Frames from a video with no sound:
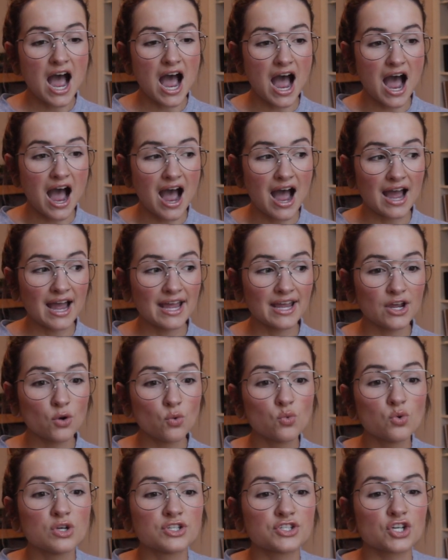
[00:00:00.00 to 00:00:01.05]

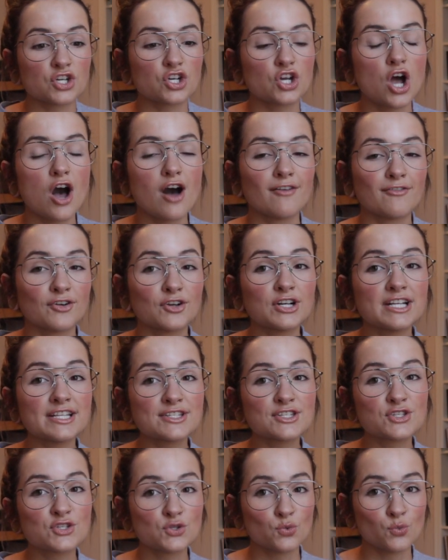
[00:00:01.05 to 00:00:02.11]
I was covered in
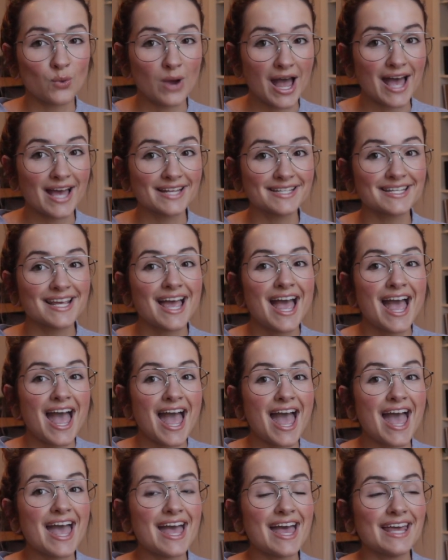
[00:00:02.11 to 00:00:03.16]
sweat
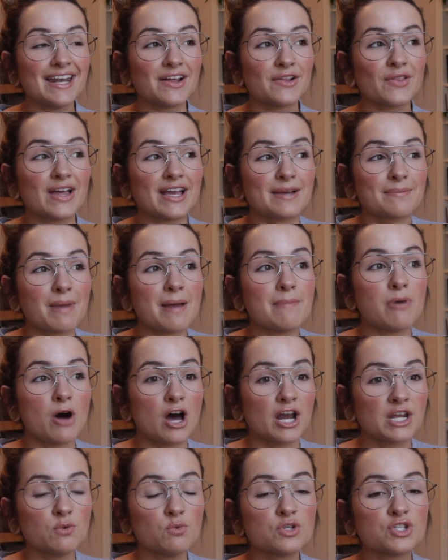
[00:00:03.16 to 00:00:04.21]
and like my
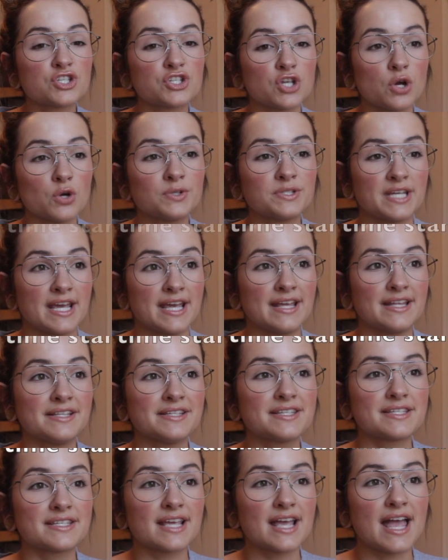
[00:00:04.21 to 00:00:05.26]
body was so
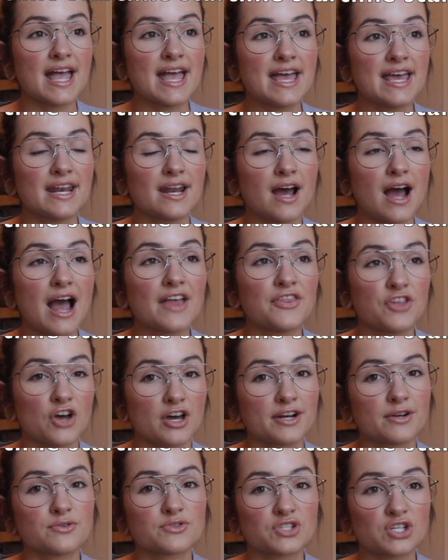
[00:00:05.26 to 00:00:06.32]
tense and I
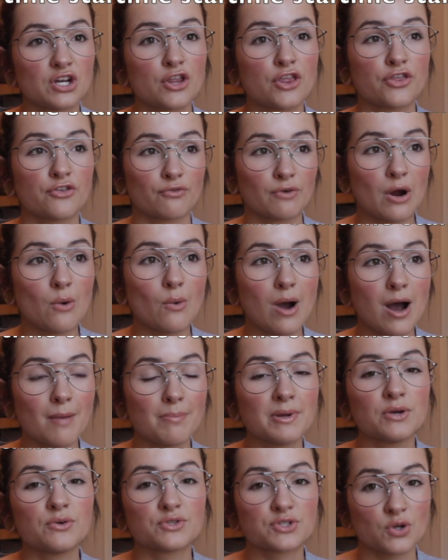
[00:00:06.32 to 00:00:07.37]
thought I was gonna throw up.
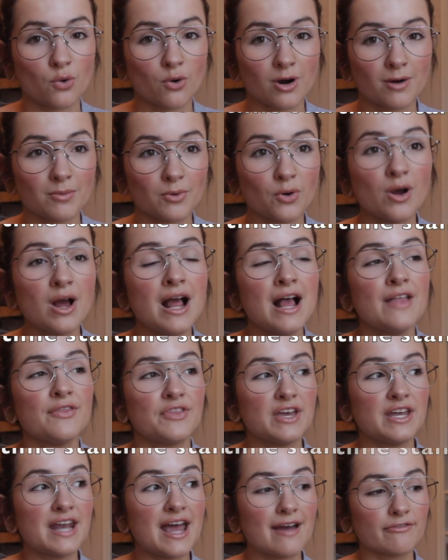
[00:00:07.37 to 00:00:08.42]
It was horrible.
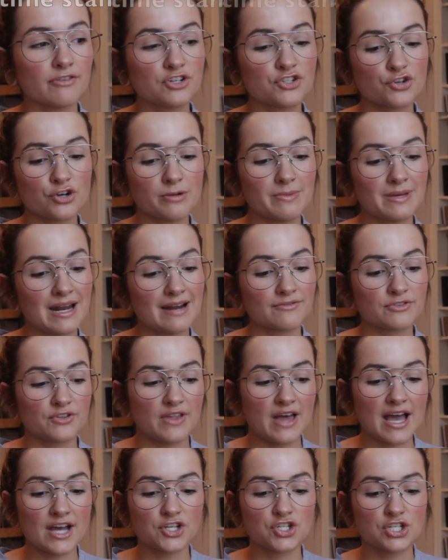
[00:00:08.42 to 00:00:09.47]
Then every treatment after
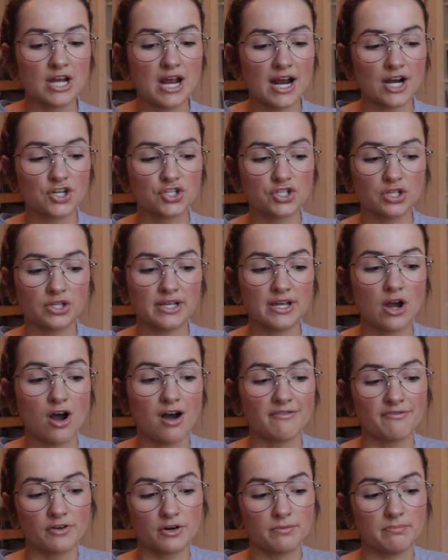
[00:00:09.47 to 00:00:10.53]
that, she actually
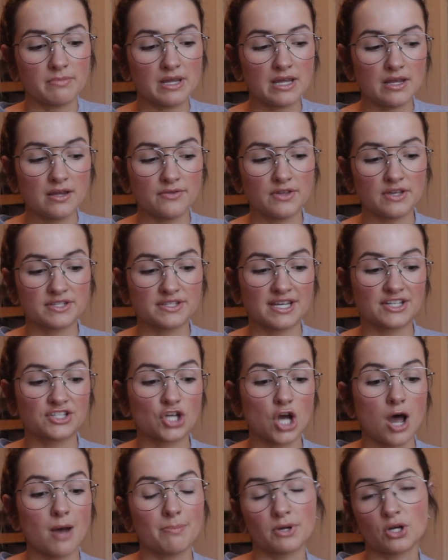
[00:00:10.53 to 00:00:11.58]
offered me this like
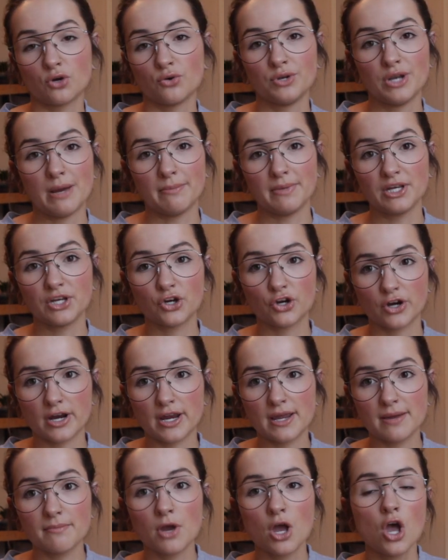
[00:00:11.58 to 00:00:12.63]
topical numbing
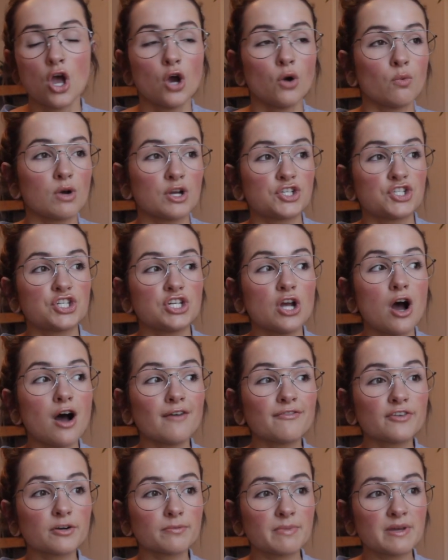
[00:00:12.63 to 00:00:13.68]
cream, which she
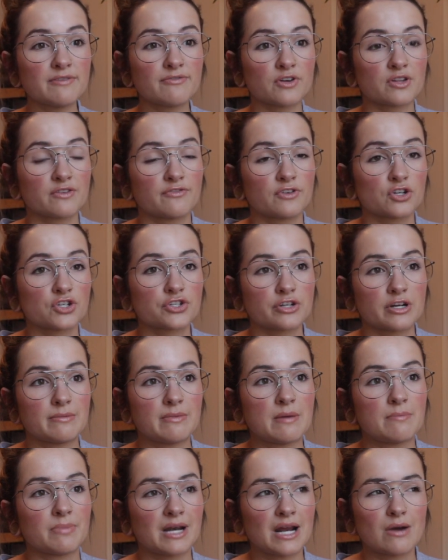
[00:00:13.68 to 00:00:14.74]
offered me for the first
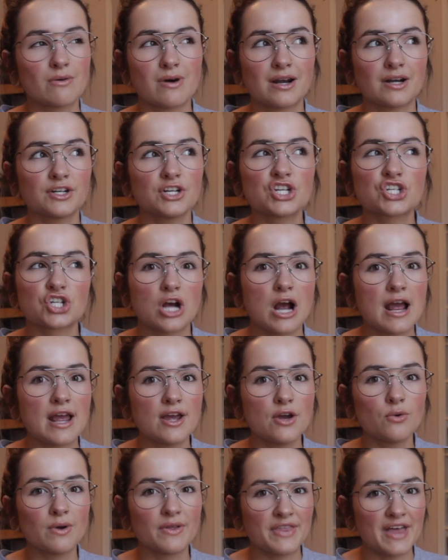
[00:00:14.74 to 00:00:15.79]
treatment, but I wanted to try
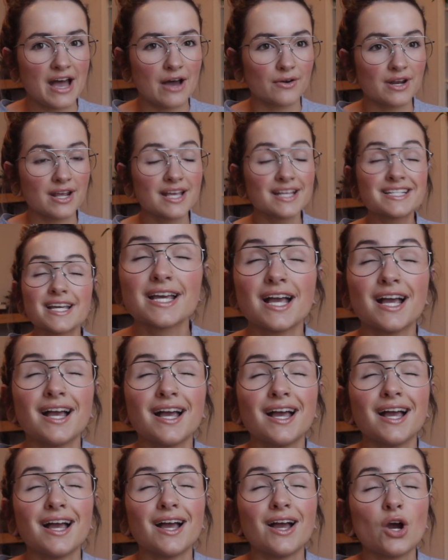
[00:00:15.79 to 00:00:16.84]
it without it.
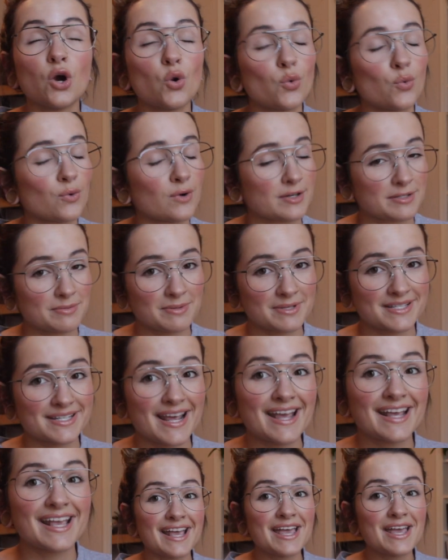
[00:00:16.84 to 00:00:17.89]
Worst
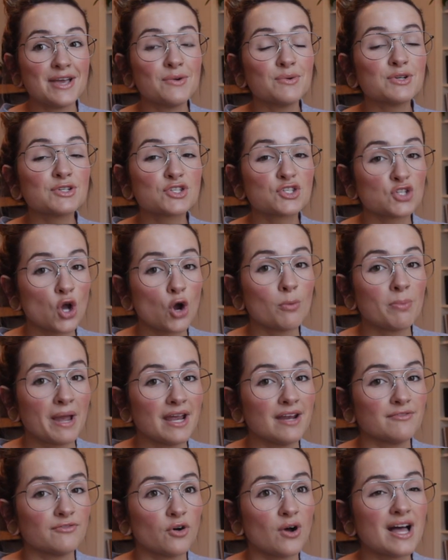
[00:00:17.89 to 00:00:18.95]
mistake. It was so
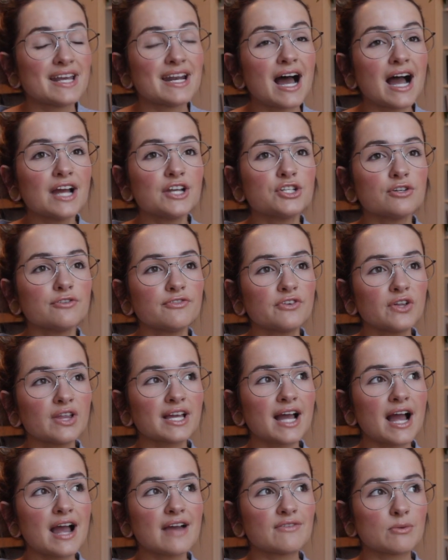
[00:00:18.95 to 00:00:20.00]
painful. And I do feel
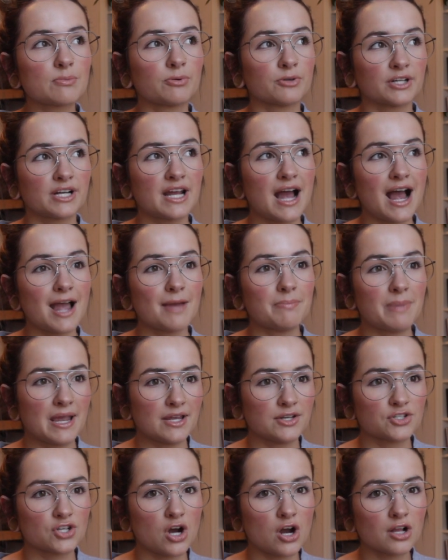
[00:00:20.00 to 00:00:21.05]
like I have a pretty high
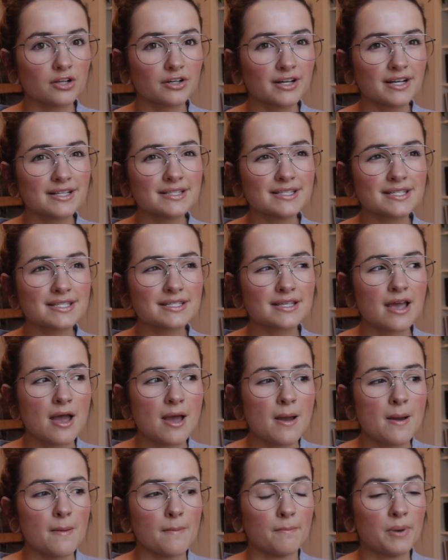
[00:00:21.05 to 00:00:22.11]
pain tolerance,
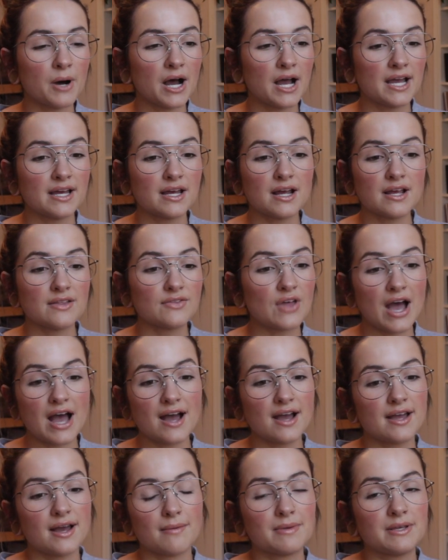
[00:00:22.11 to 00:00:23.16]
but
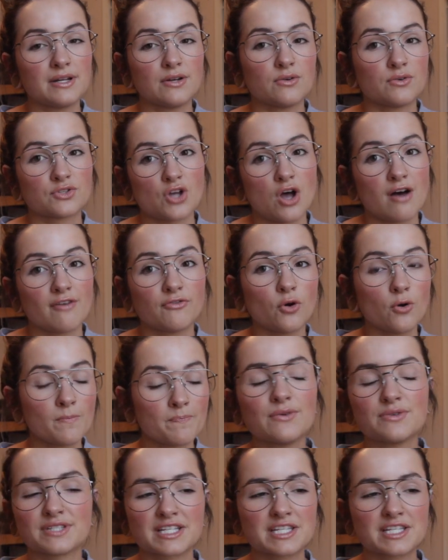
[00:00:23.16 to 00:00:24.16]
that, I mean, it was awful. It was